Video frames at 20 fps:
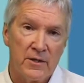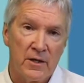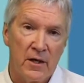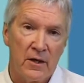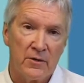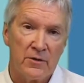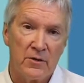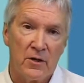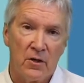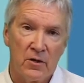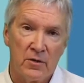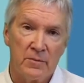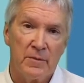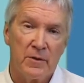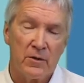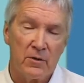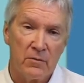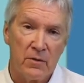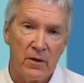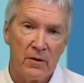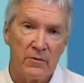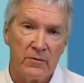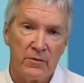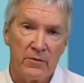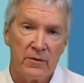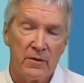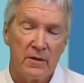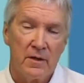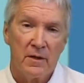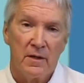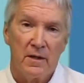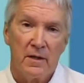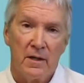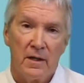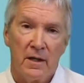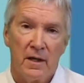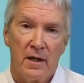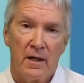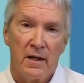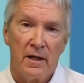child's ultimate growth
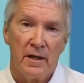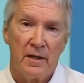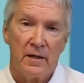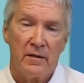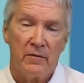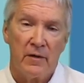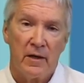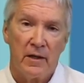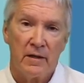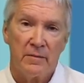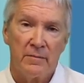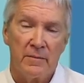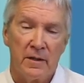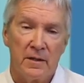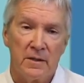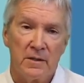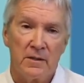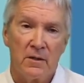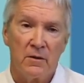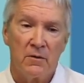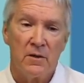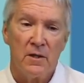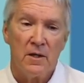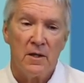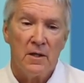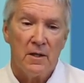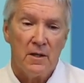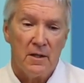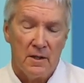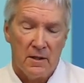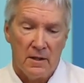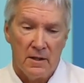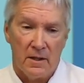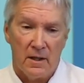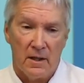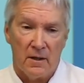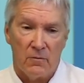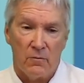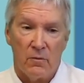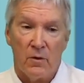and development. So
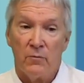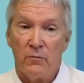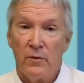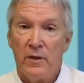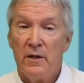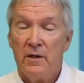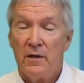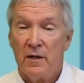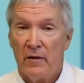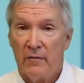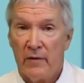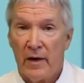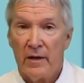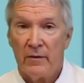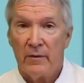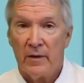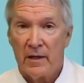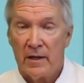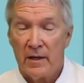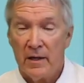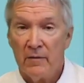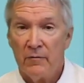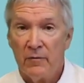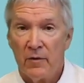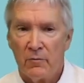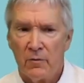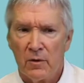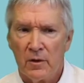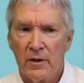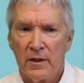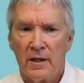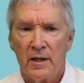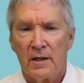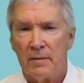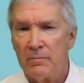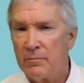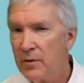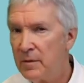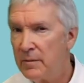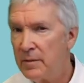when we evaluate an infant, we're looking
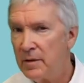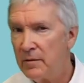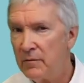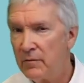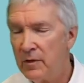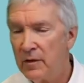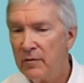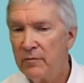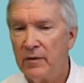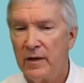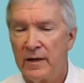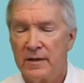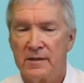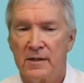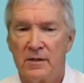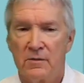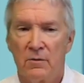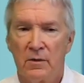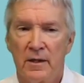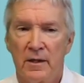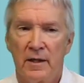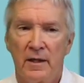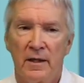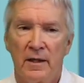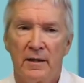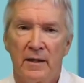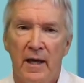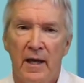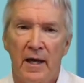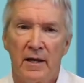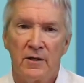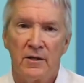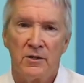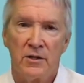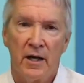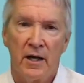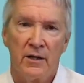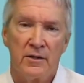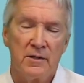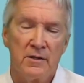at primitive reflexes. We're looking at that
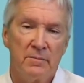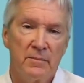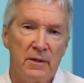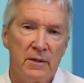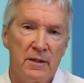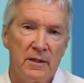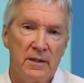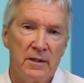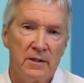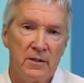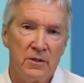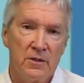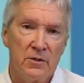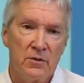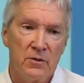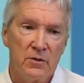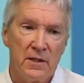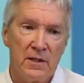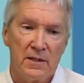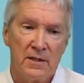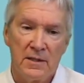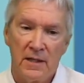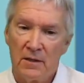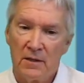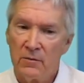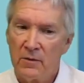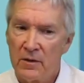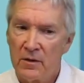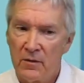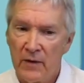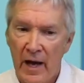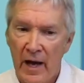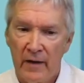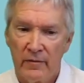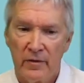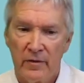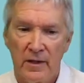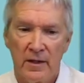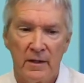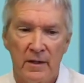child's ability to contend with
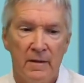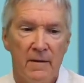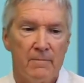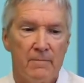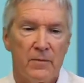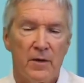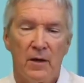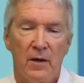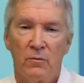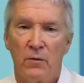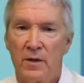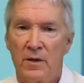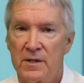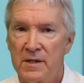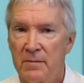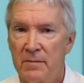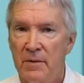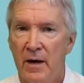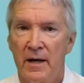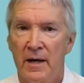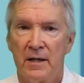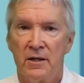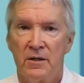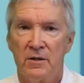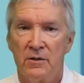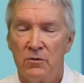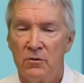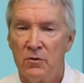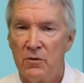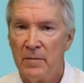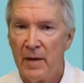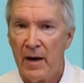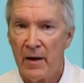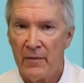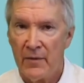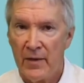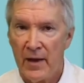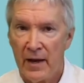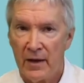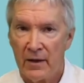gravity. And what does the body do
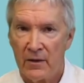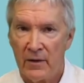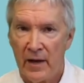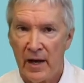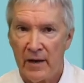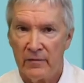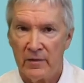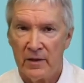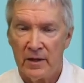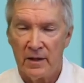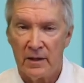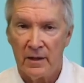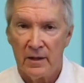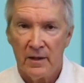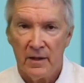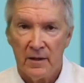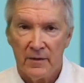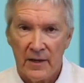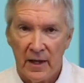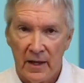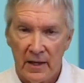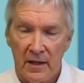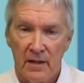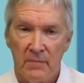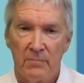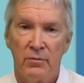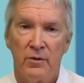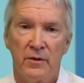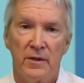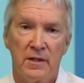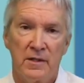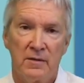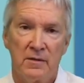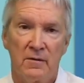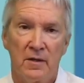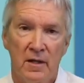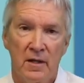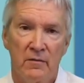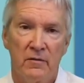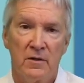about that gravity, that input that's
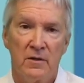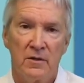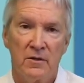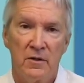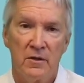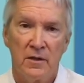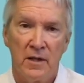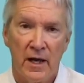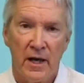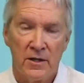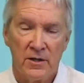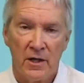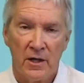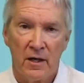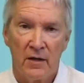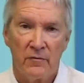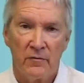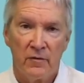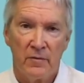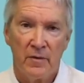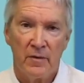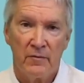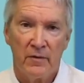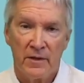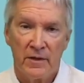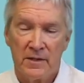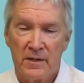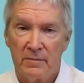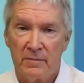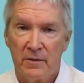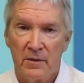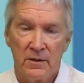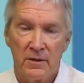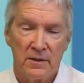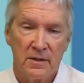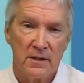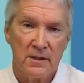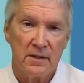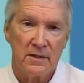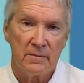given to that child from the vestibular
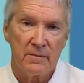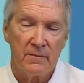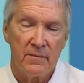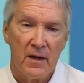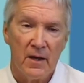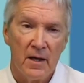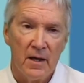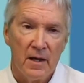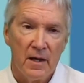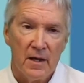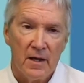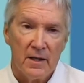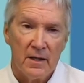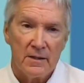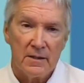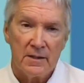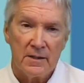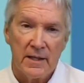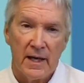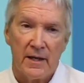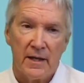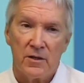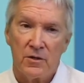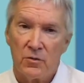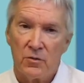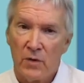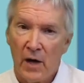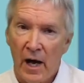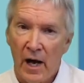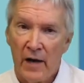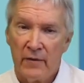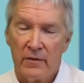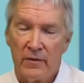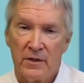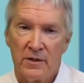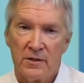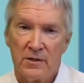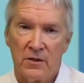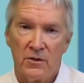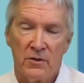system? Does that drive and
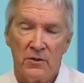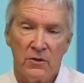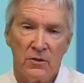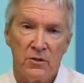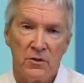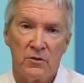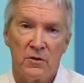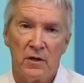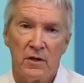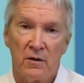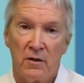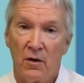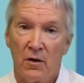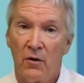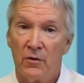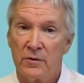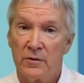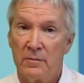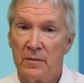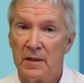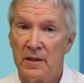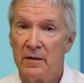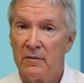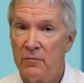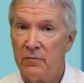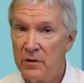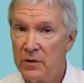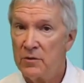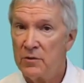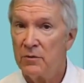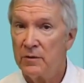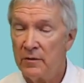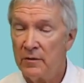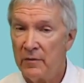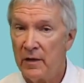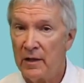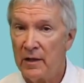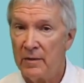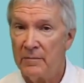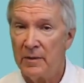is it nurturing ultimately visual
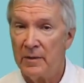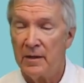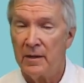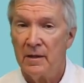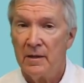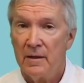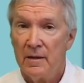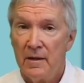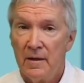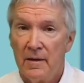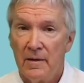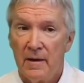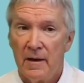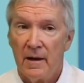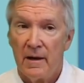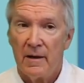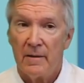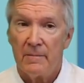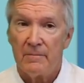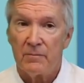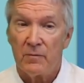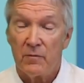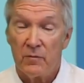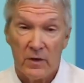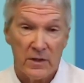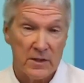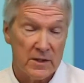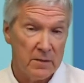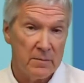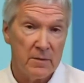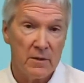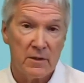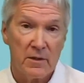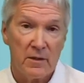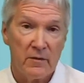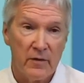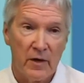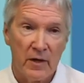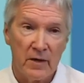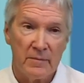development? Vestibular
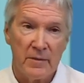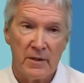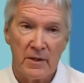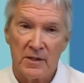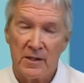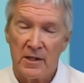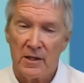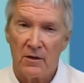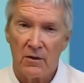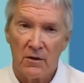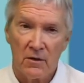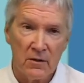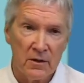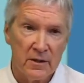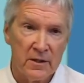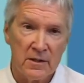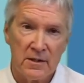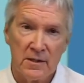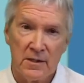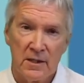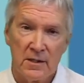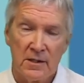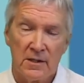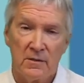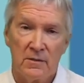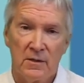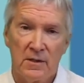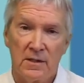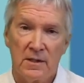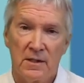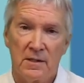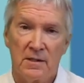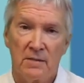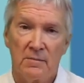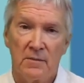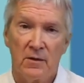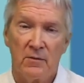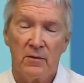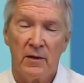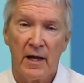development is the earliest sensory
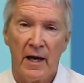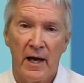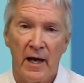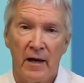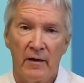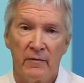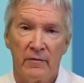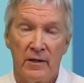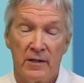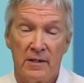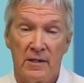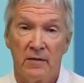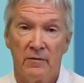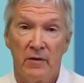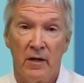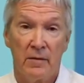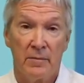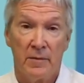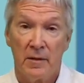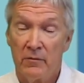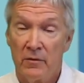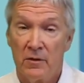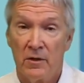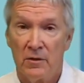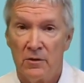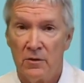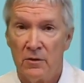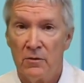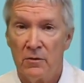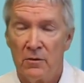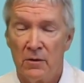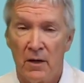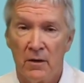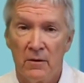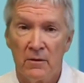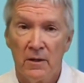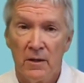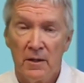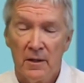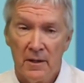system that we have that's developed even in utero.